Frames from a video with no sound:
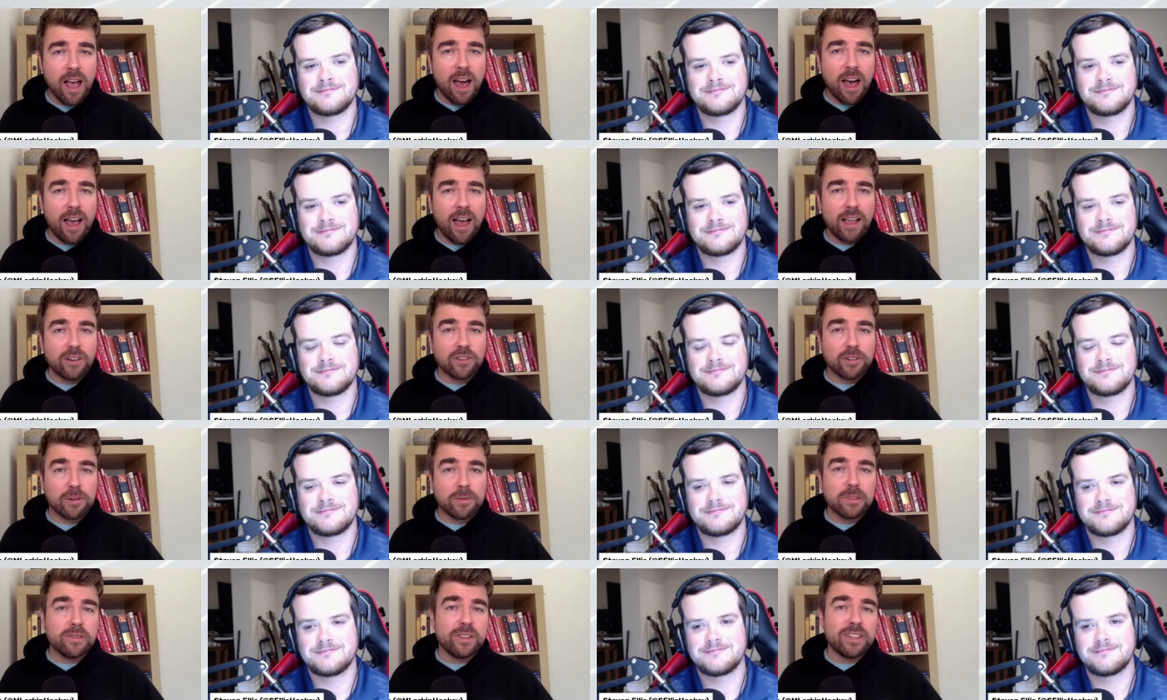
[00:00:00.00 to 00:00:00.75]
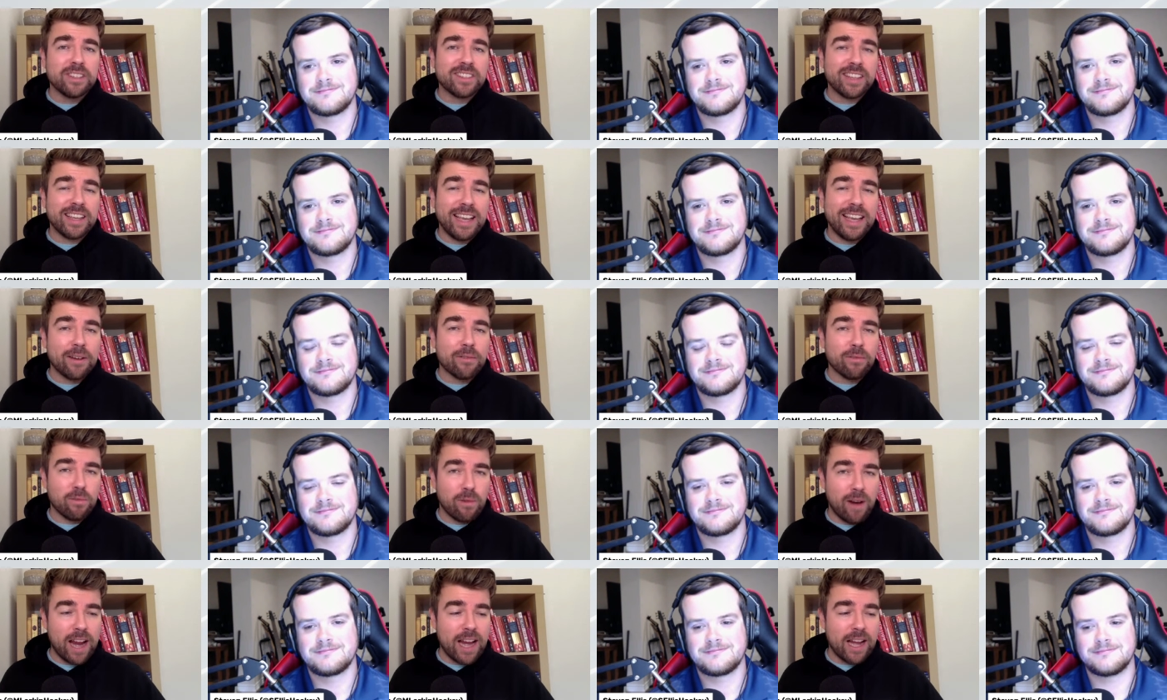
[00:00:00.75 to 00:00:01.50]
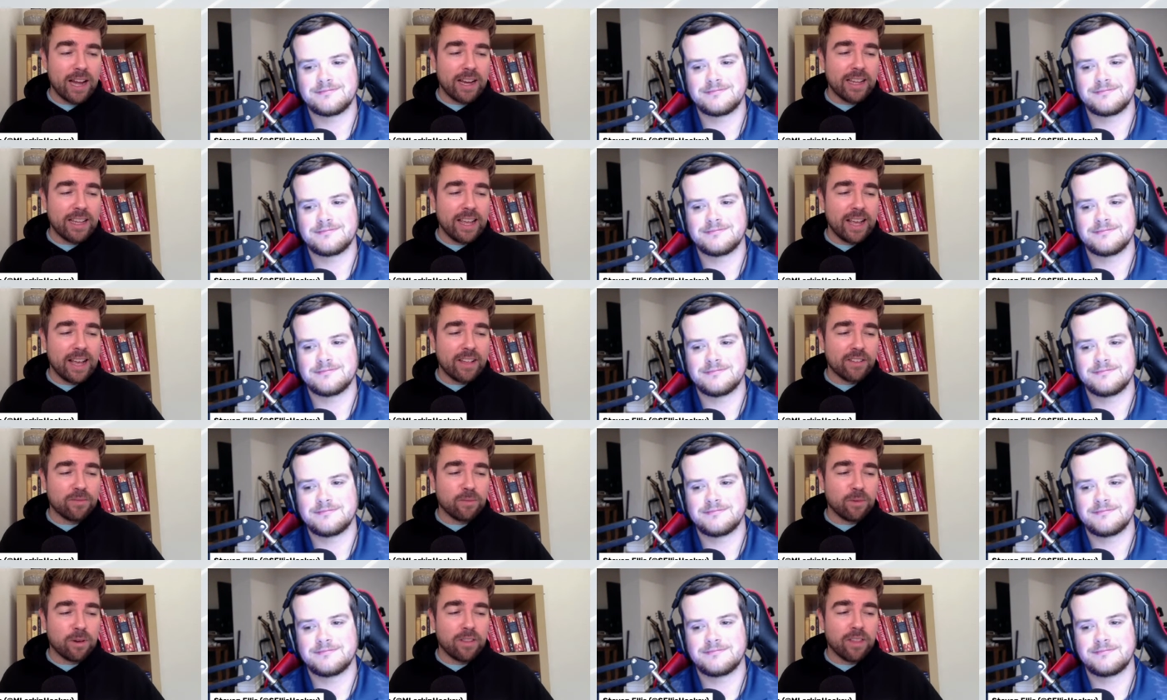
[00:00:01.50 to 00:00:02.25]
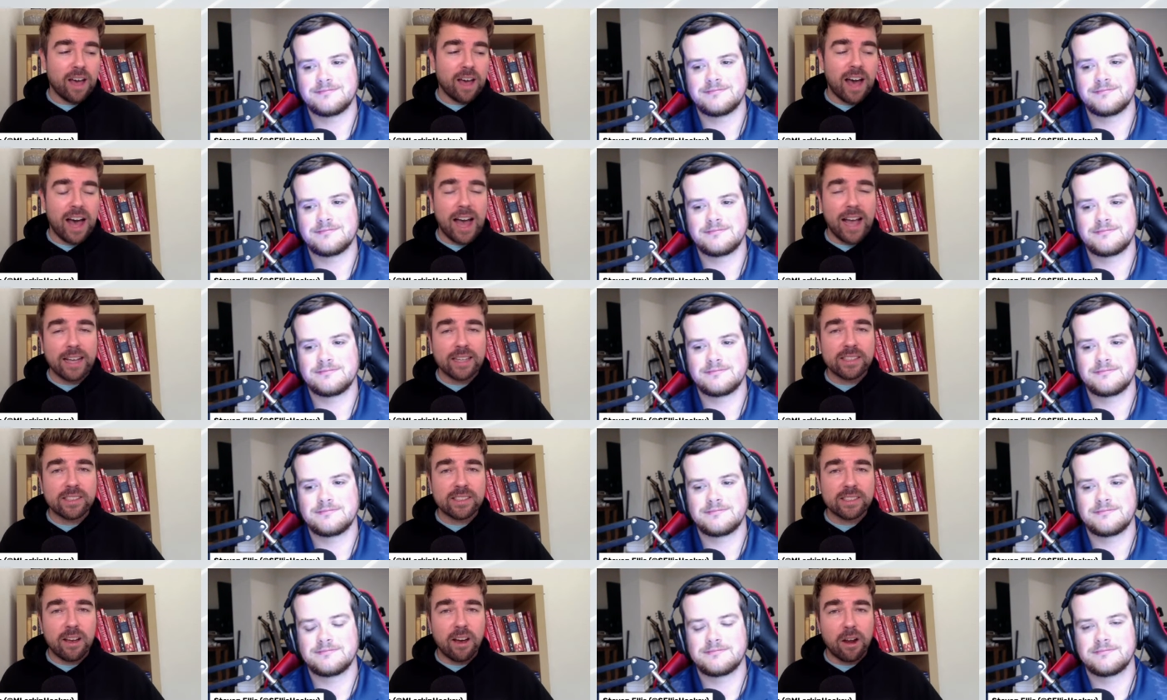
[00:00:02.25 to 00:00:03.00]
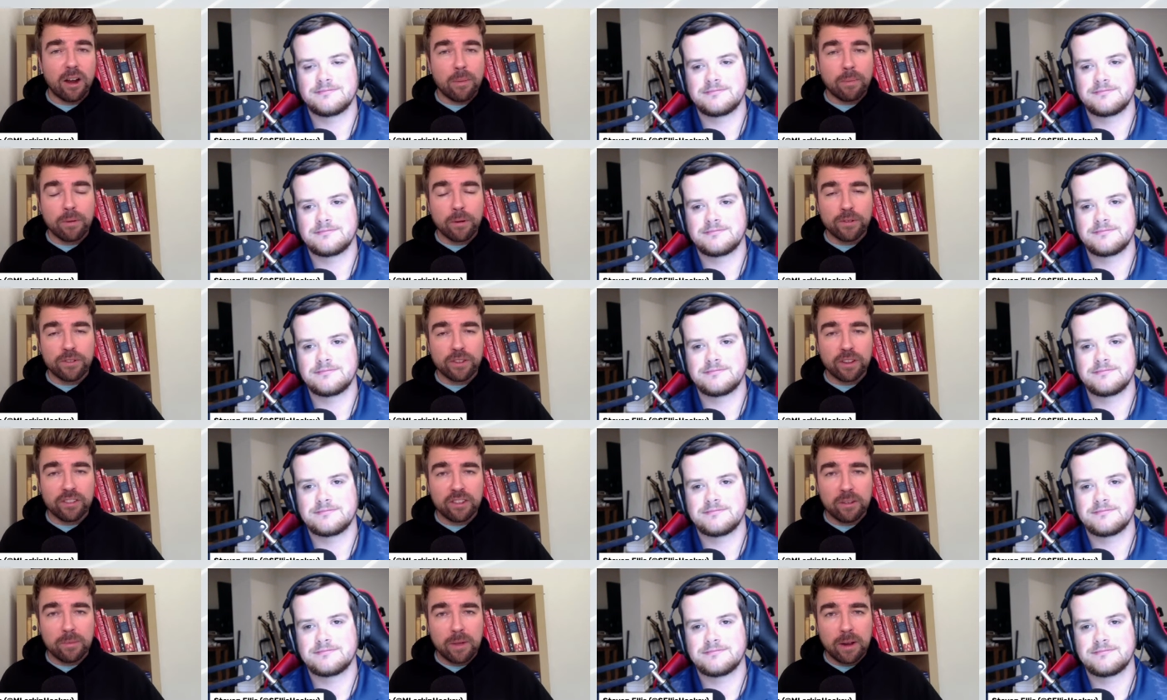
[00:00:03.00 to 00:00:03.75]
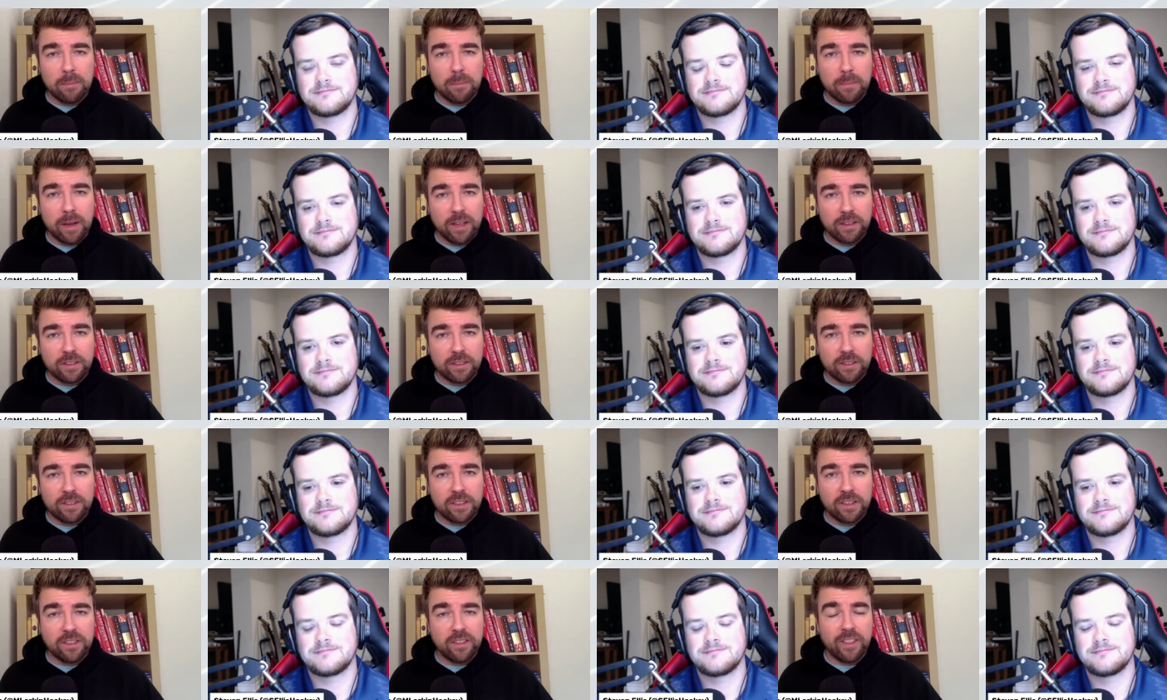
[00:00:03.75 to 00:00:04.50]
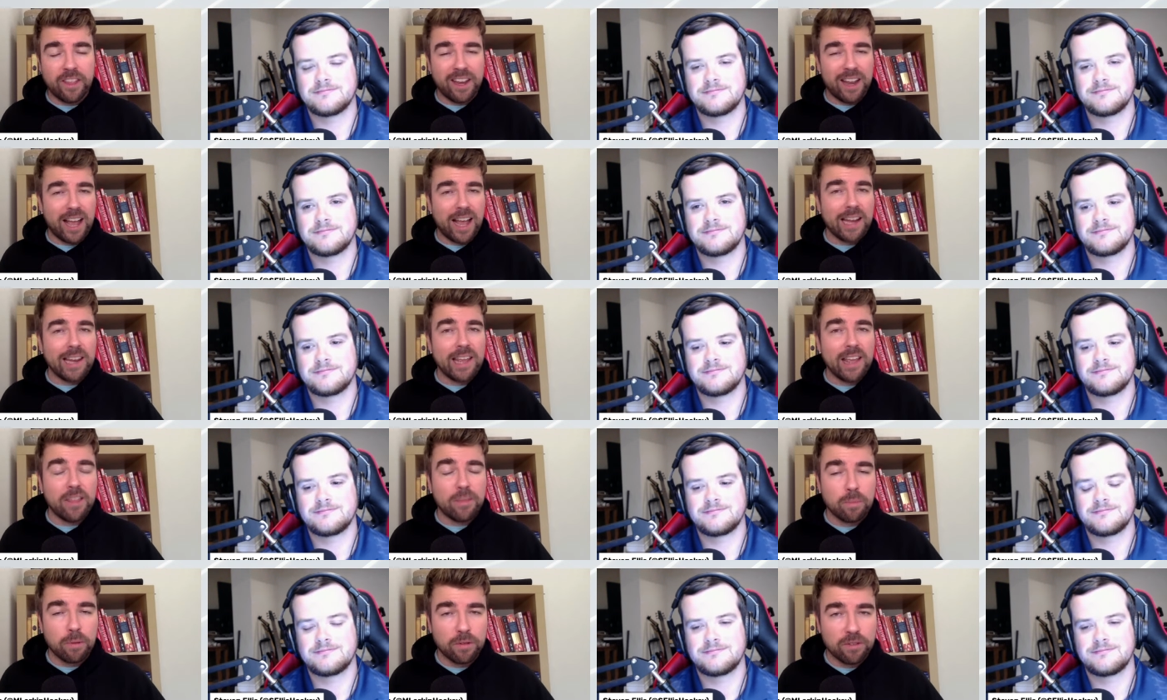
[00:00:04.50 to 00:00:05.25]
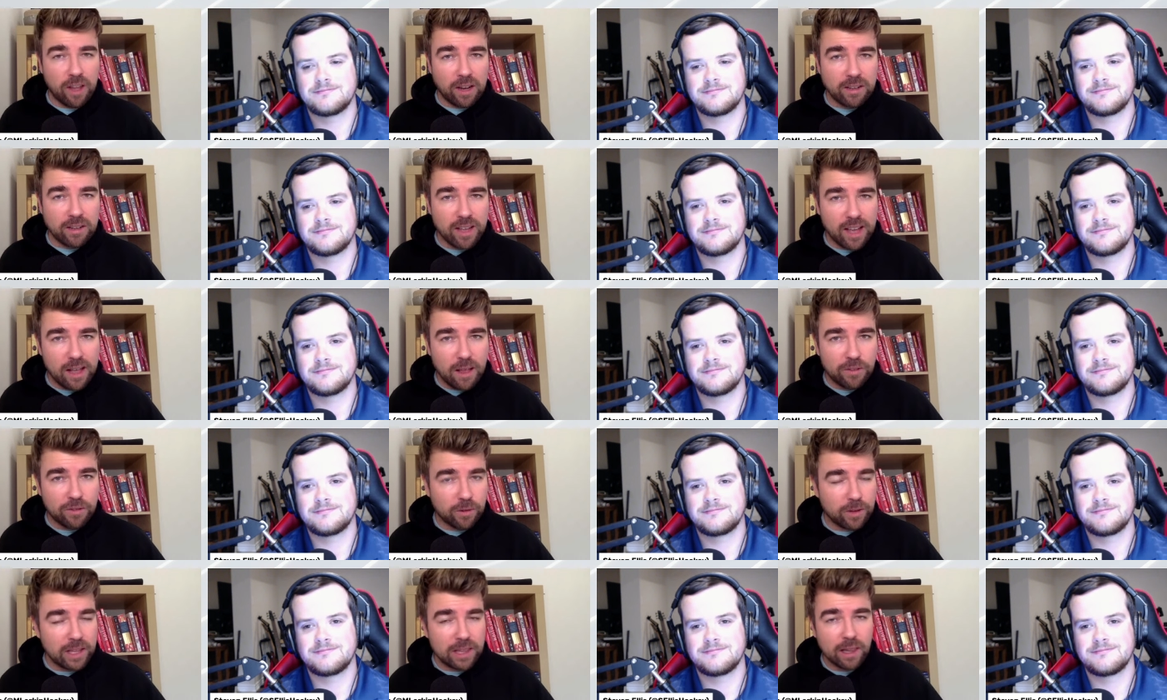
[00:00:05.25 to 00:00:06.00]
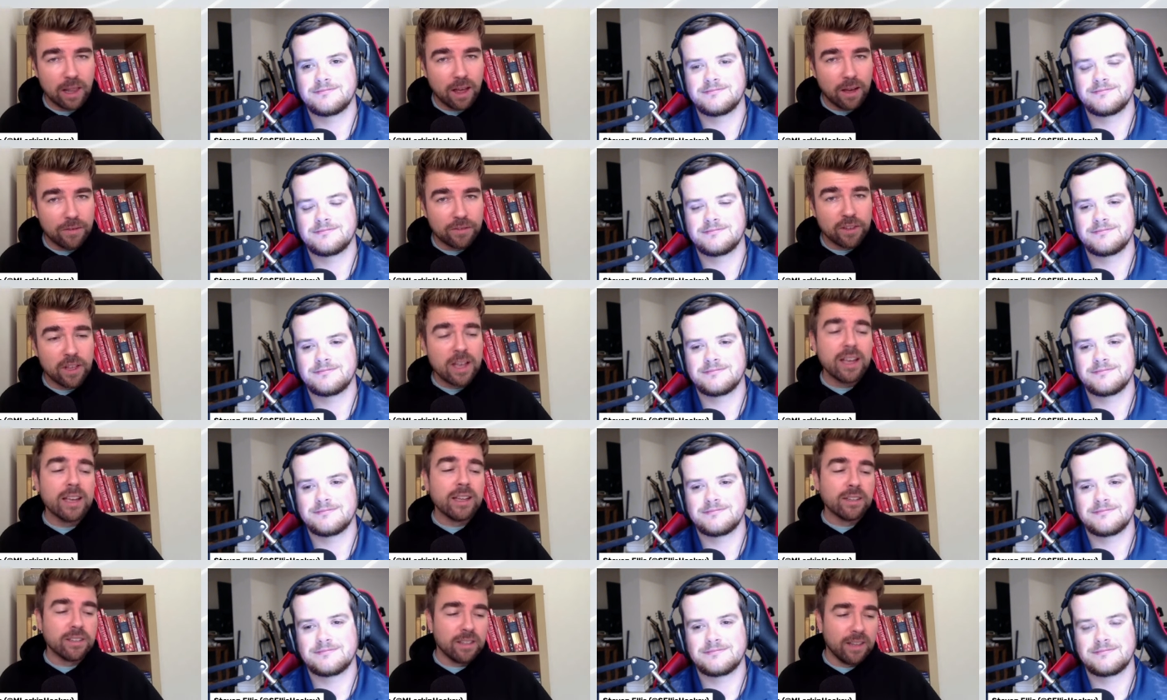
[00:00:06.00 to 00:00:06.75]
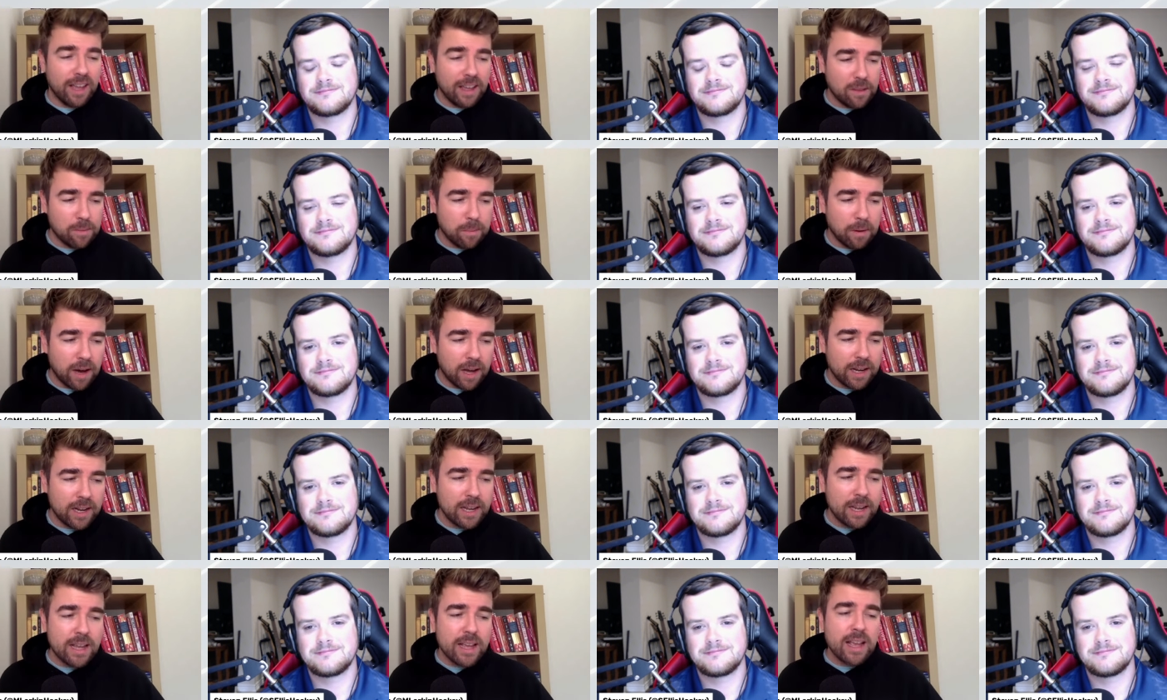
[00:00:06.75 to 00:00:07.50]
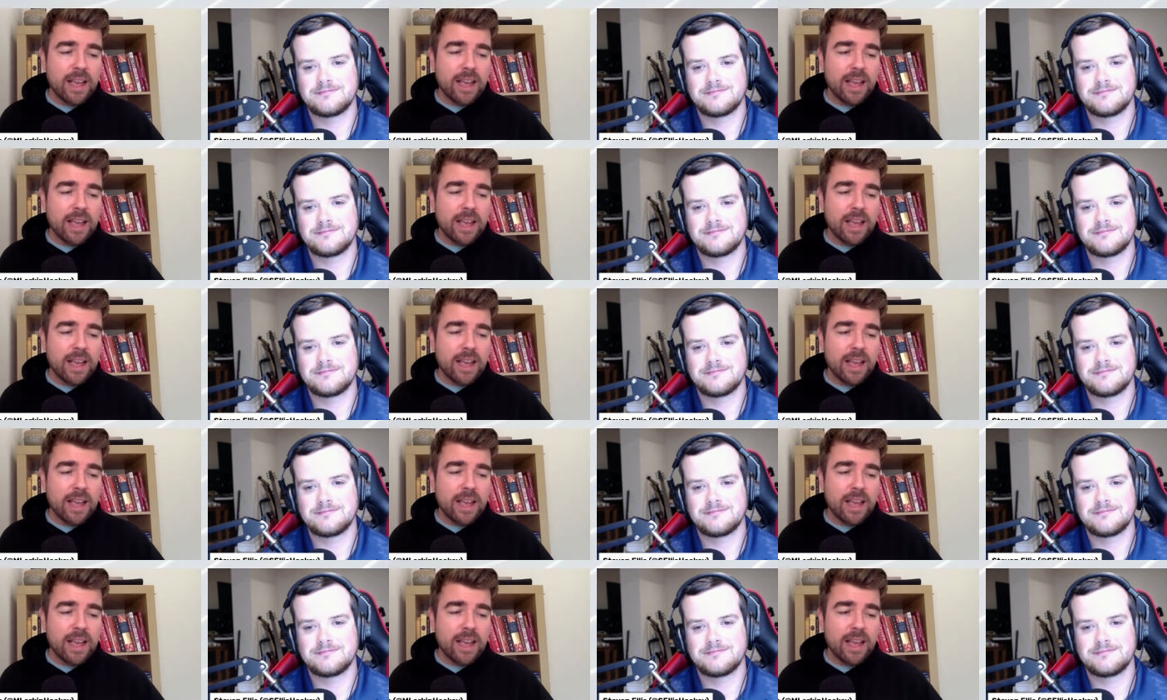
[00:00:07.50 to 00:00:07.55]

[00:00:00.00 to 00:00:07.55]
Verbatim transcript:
Speaker 1: Uh, in terms of his hit rate, he has one of the highest on a per 60 minute basis. He's in the 98th percentile. So, he loves to lay the body.